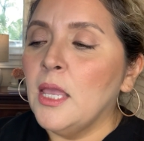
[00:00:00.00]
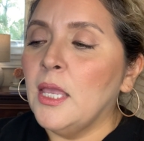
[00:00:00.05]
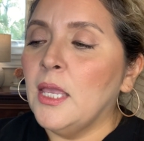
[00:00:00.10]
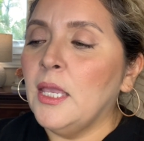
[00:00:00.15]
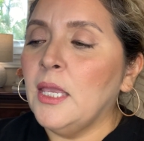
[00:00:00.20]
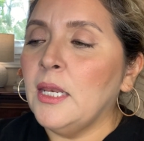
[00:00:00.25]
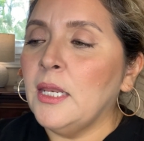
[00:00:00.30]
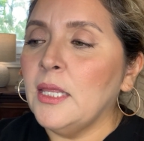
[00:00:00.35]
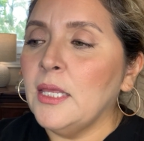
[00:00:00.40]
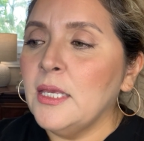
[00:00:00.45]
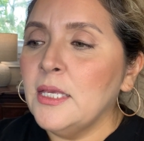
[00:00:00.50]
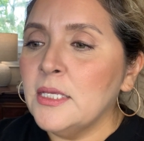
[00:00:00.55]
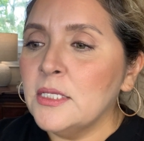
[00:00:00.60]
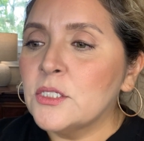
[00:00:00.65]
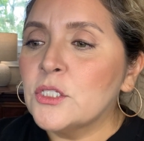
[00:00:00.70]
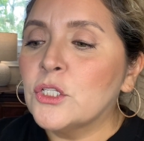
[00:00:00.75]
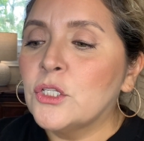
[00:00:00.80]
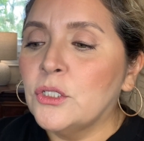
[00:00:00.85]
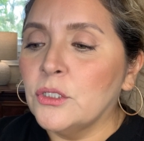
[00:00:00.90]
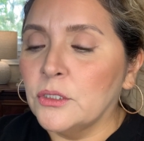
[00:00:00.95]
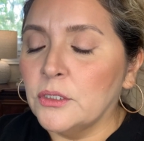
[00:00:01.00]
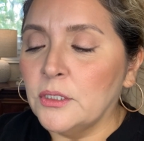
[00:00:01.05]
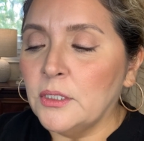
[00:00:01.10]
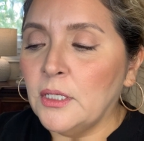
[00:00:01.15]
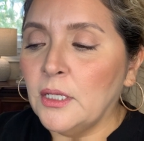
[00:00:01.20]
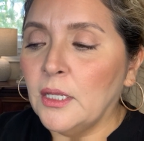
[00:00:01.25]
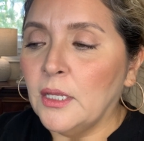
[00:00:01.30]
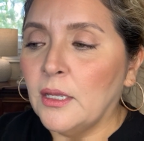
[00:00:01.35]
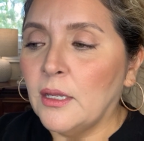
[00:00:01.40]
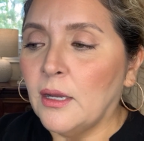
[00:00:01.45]
It is
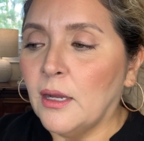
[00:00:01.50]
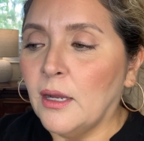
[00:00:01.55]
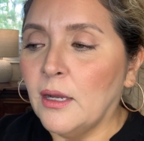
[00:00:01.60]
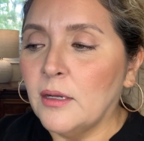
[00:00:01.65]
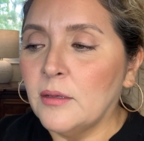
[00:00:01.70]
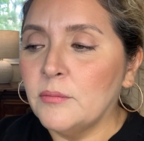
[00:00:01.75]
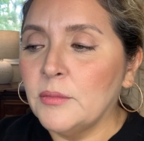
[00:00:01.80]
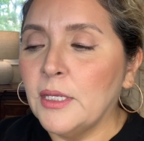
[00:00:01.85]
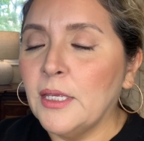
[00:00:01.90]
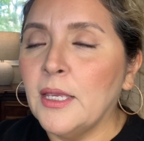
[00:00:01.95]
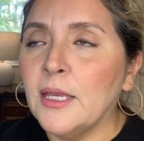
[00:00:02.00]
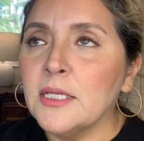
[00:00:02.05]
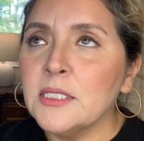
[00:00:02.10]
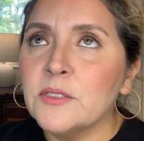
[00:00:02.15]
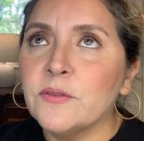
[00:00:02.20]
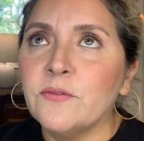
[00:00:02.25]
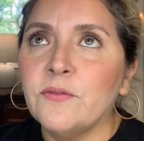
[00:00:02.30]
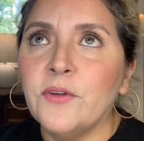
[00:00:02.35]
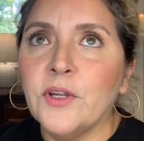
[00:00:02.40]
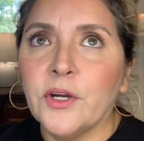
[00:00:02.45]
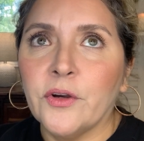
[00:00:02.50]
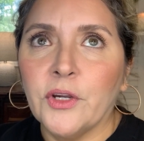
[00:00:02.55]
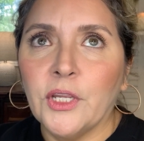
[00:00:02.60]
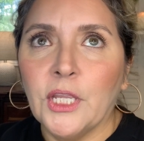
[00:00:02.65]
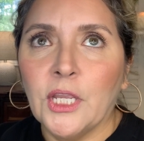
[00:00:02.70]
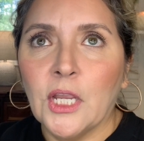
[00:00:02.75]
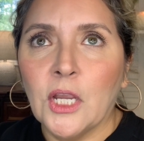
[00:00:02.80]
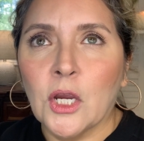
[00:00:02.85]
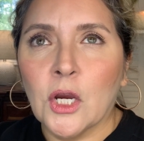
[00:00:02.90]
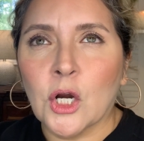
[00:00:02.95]
good. He has
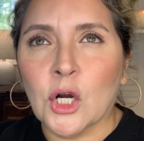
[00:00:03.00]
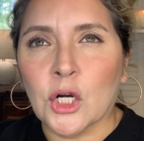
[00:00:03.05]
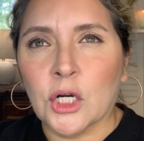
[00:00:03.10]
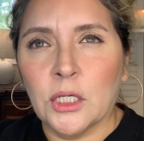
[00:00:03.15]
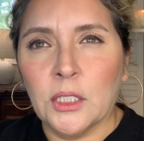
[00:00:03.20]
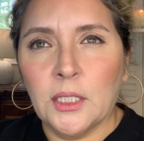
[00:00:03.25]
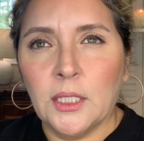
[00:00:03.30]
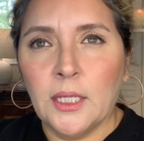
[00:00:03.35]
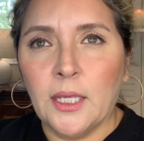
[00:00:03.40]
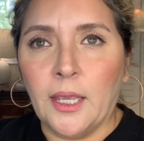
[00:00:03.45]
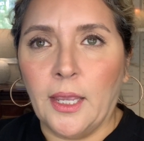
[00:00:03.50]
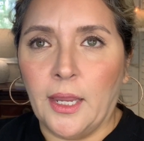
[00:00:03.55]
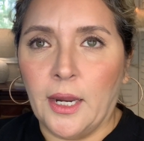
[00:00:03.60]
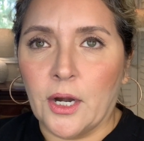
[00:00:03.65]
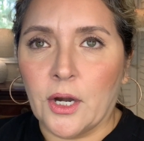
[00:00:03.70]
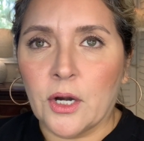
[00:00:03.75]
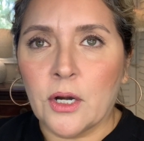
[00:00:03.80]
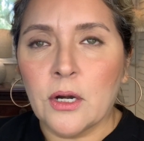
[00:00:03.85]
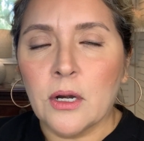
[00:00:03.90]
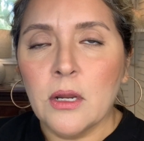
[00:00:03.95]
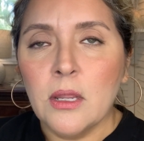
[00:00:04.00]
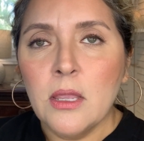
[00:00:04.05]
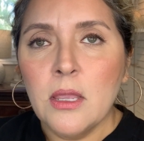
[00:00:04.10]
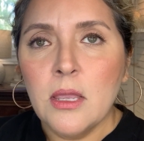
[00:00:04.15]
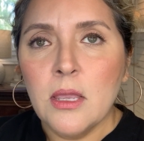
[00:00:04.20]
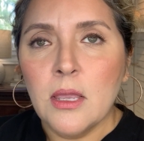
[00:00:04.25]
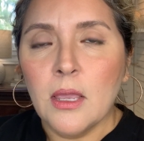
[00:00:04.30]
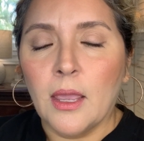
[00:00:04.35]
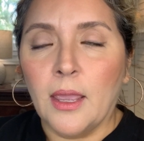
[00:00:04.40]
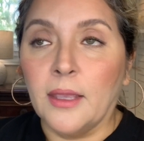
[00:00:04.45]
very curly hair,
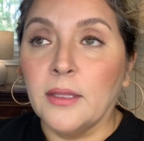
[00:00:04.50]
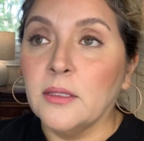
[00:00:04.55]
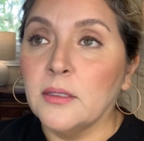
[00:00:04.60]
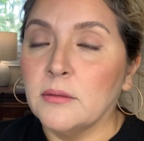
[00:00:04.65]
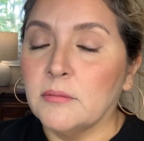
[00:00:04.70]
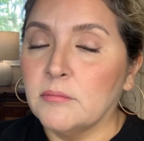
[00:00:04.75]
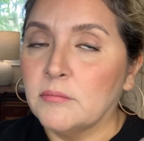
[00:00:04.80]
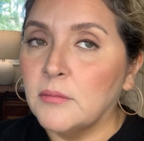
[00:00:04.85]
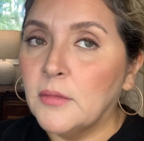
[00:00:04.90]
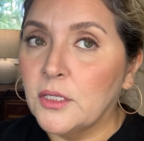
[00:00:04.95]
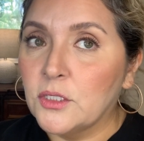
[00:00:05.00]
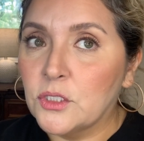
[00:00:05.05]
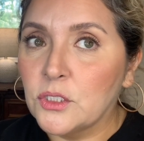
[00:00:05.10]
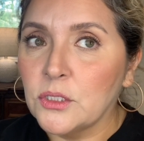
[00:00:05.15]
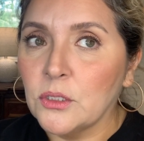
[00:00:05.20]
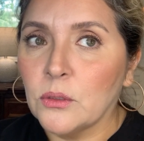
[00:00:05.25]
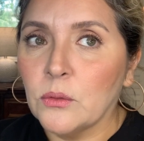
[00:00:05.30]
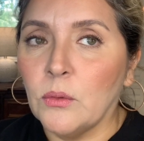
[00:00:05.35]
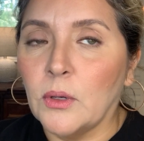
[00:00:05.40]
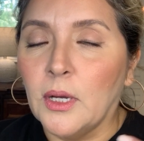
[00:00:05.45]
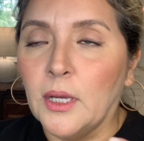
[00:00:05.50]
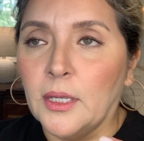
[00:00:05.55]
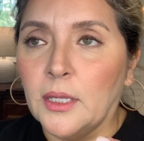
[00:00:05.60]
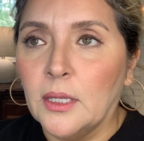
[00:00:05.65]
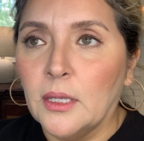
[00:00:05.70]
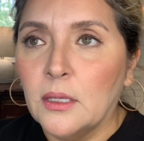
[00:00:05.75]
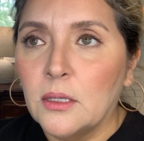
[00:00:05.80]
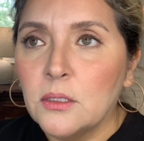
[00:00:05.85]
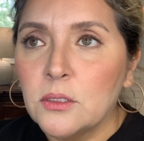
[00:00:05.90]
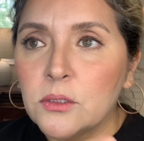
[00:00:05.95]
and so do I.
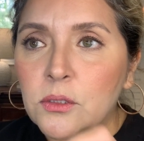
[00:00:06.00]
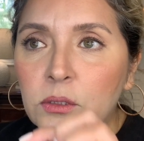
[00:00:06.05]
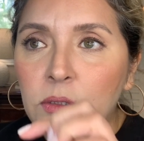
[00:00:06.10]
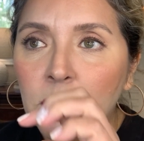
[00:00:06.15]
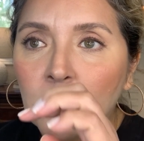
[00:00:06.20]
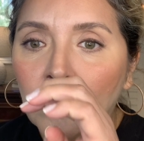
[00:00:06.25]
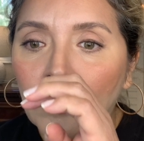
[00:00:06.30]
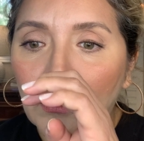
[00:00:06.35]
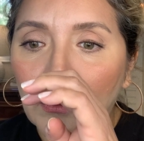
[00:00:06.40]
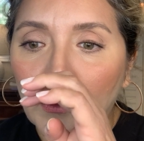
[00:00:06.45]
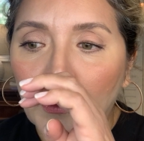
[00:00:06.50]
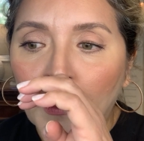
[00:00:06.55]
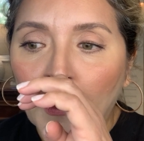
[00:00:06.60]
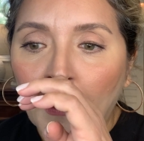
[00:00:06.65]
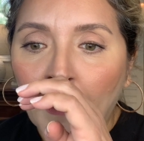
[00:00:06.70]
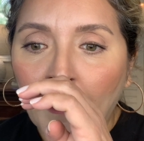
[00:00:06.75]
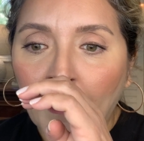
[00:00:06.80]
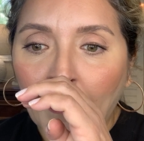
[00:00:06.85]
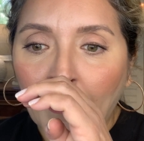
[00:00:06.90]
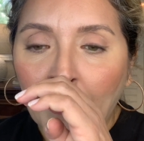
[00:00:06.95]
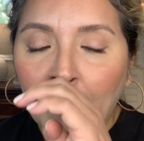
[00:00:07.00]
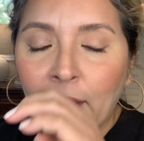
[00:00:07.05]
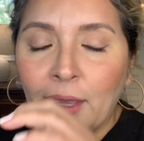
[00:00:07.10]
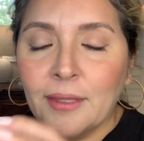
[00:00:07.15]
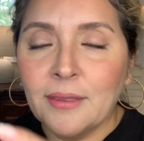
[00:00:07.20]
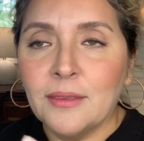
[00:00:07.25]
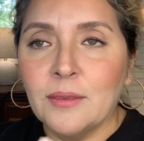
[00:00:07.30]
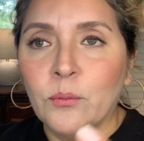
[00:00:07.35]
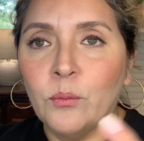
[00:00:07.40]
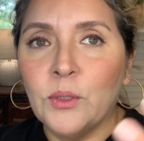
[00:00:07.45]
So
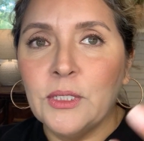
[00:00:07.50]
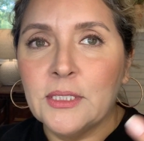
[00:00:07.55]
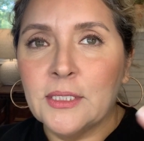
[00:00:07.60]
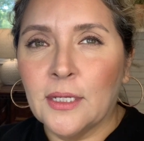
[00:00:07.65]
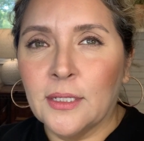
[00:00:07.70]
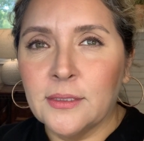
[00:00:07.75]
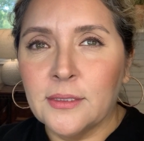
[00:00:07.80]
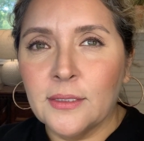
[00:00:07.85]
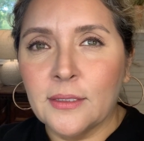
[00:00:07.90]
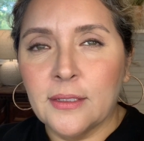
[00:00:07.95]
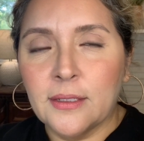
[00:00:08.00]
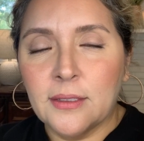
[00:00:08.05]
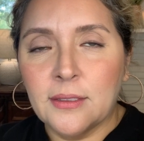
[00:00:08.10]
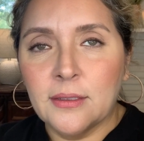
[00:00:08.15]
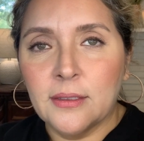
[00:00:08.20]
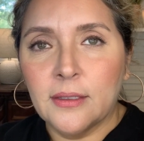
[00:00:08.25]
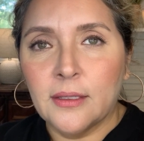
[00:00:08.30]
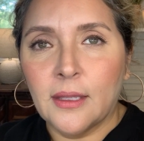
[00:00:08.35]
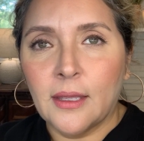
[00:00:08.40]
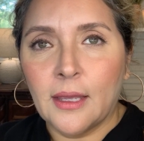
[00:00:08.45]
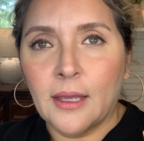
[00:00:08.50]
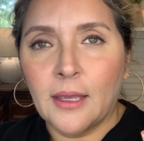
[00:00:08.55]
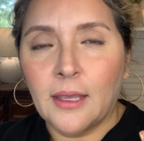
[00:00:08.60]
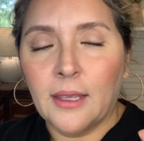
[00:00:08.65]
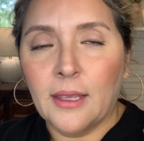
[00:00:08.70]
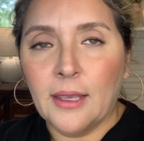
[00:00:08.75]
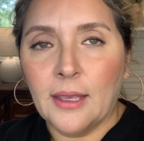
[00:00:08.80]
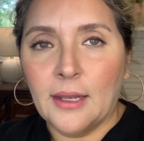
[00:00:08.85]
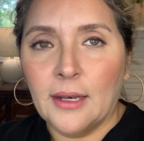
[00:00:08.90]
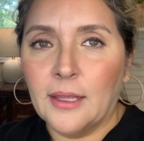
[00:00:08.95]
we tend to
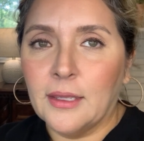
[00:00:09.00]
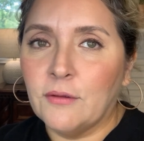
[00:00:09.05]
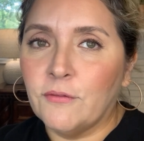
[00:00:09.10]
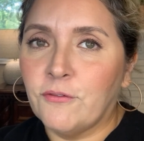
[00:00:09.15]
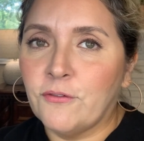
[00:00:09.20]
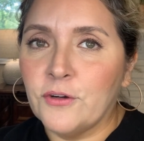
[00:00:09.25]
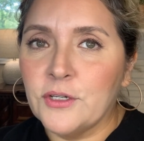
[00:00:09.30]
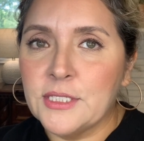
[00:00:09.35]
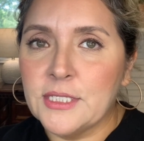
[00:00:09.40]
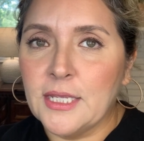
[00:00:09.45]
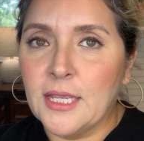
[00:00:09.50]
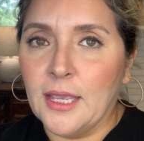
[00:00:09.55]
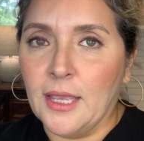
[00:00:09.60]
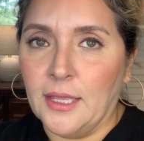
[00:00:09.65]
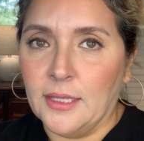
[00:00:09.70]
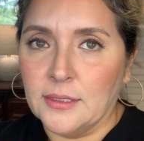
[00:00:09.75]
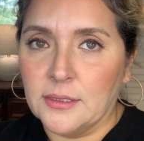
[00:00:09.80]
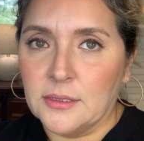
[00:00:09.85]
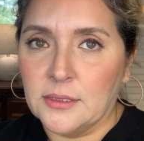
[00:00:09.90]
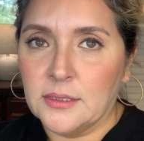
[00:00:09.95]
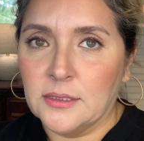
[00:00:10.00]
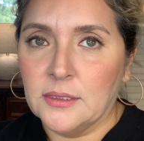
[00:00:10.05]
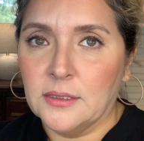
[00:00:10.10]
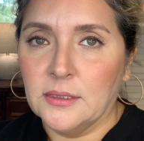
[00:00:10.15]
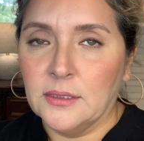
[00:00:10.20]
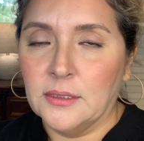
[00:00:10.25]
get like frizzy ends.